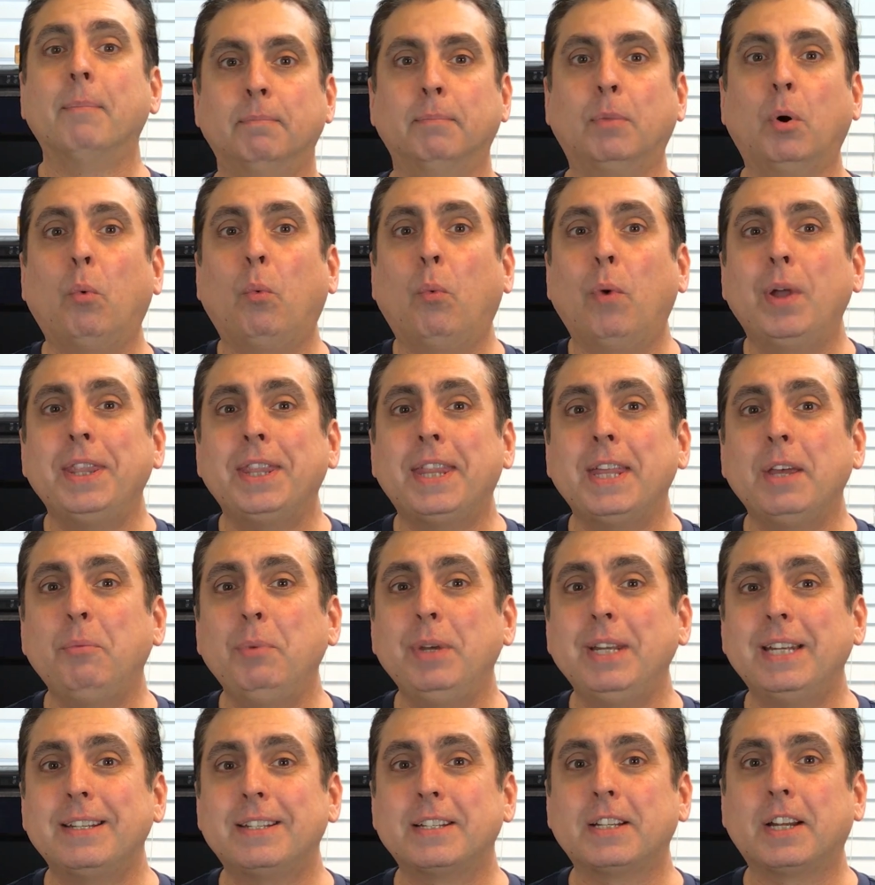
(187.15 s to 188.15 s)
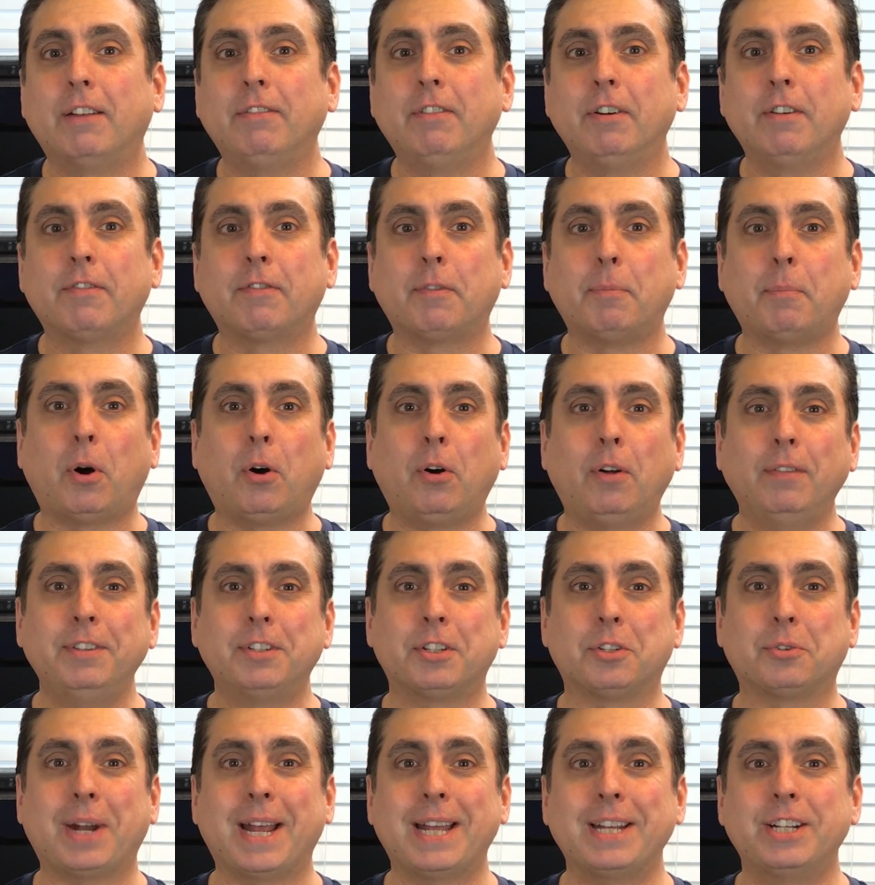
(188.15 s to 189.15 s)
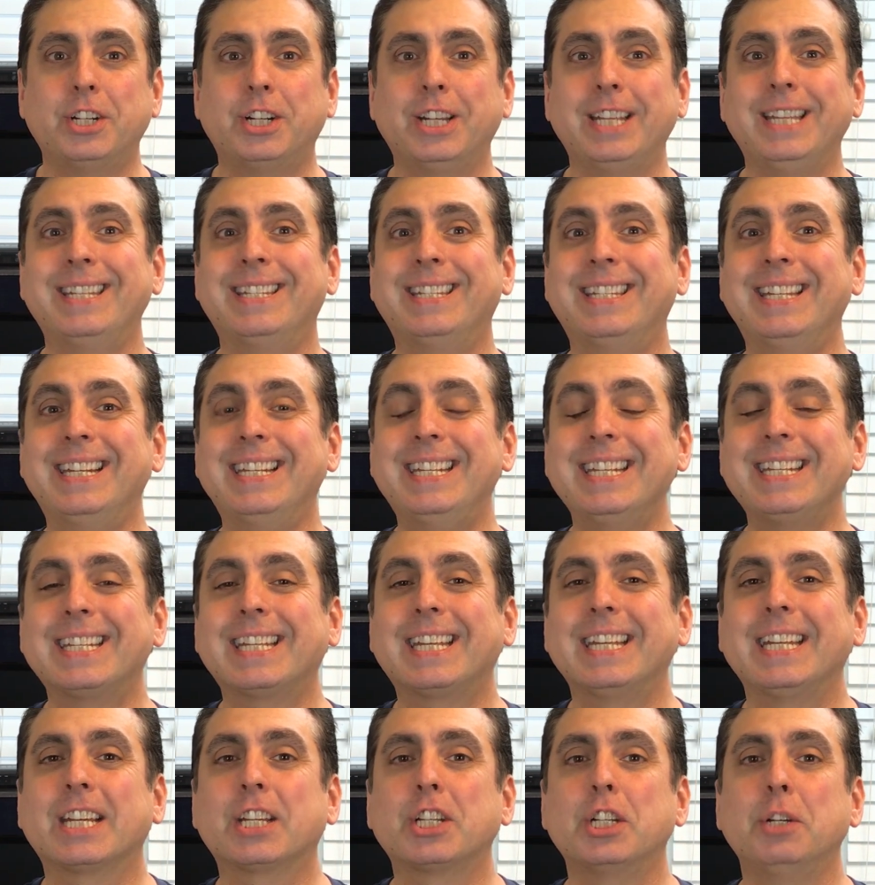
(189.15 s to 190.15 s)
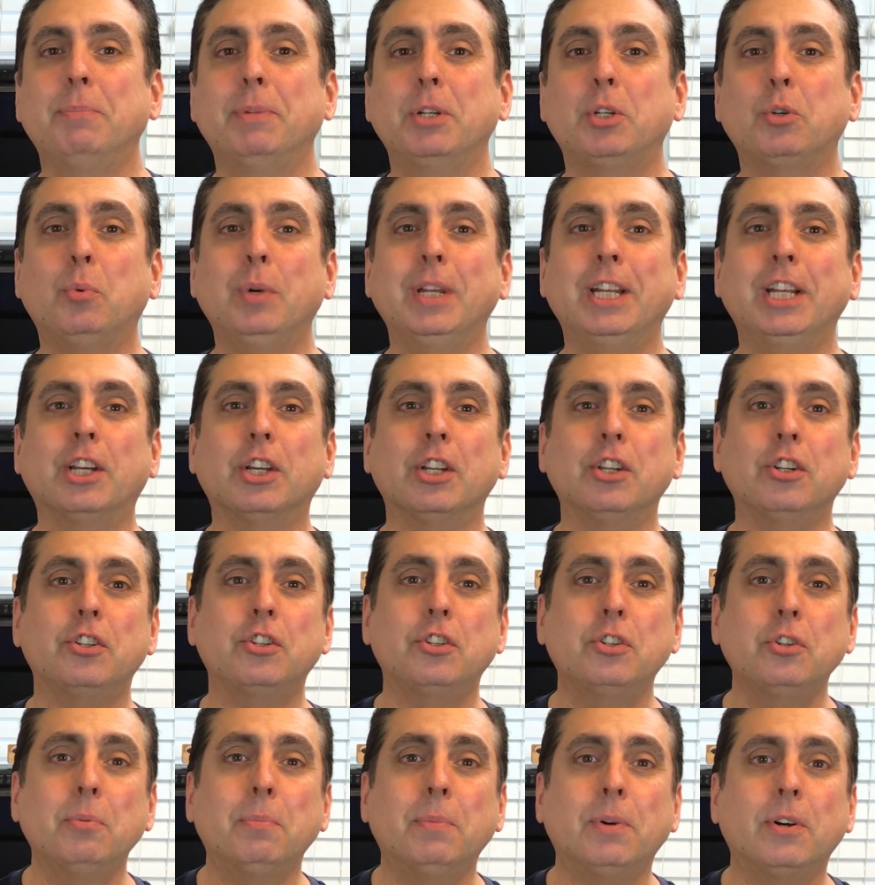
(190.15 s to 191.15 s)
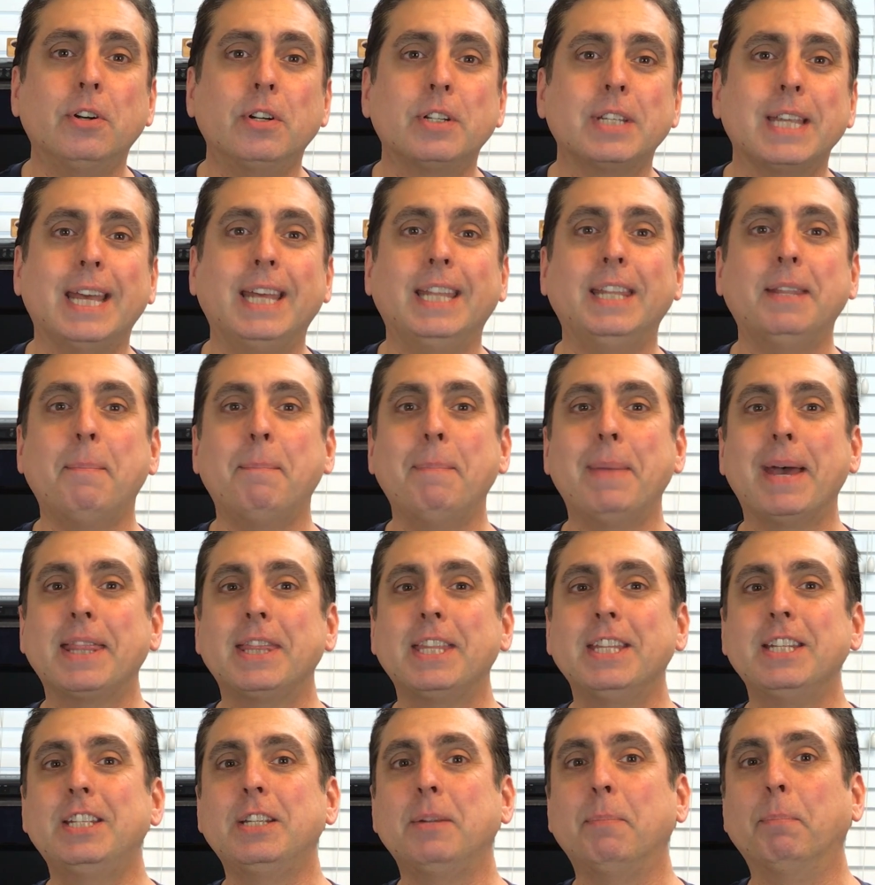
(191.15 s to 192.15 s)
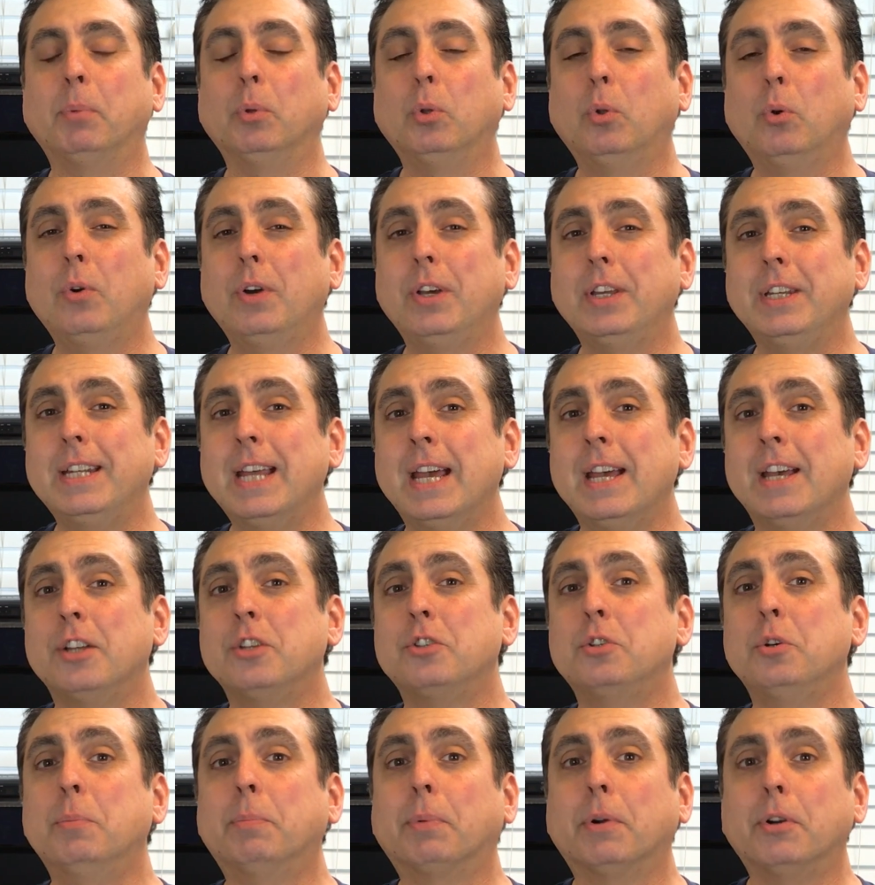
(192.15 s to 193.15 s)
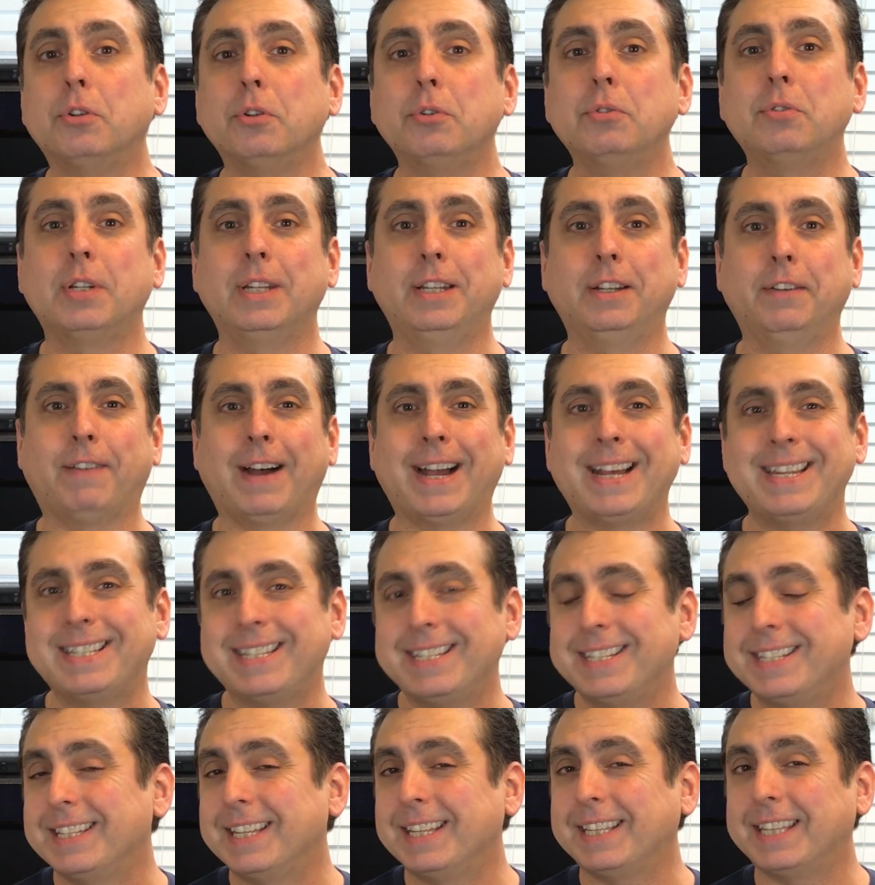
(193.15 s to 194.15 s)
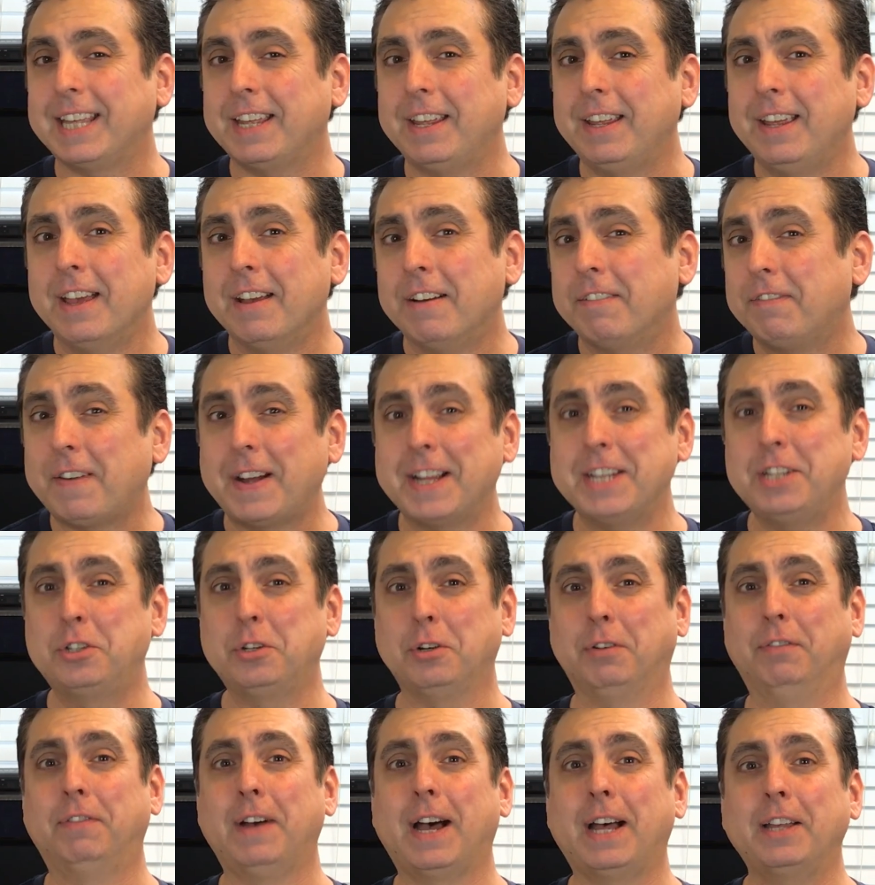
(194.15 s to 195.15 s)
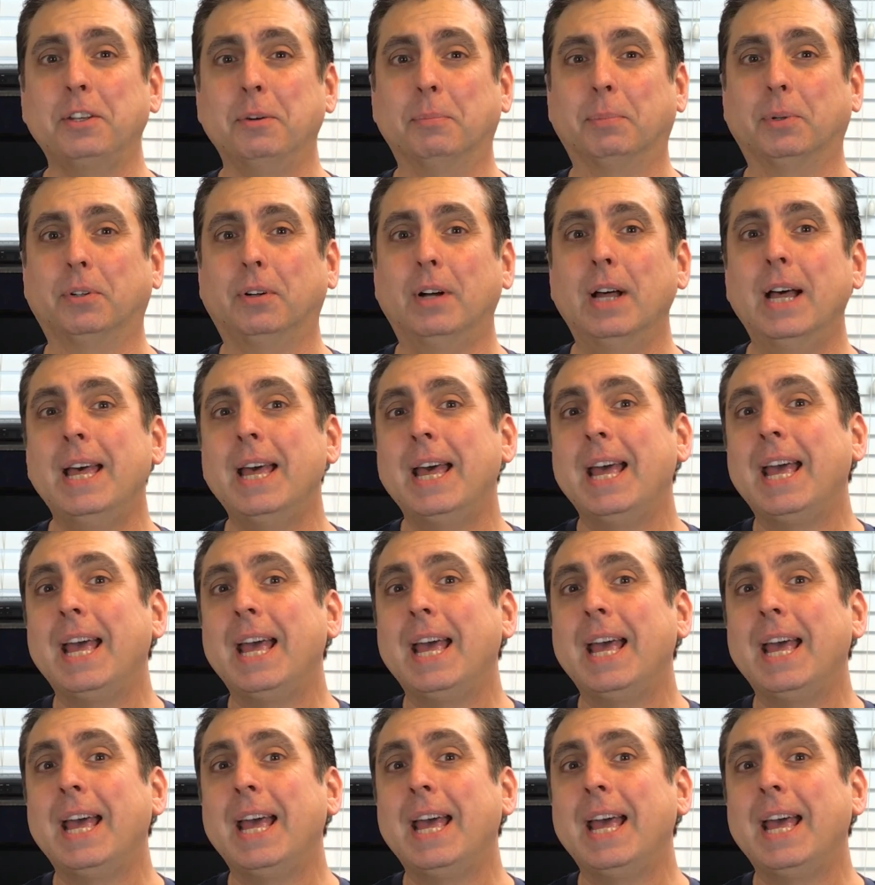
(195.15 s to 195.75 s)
But one thing we discovered from all this tragedy is the disconnection between consumers and the methods employed to produce the devices that they find so valuable.